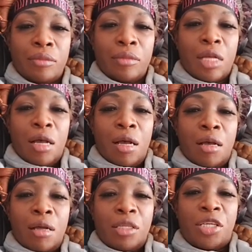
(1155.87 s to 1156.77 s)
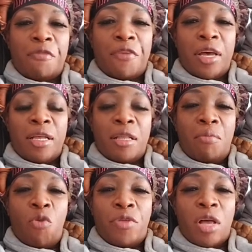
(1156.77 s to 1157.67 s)
And Shippy, the
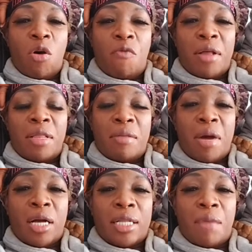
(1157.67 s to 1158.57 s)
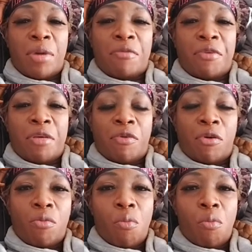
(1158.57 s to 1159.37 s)
movie that was the Macadam and Vivo.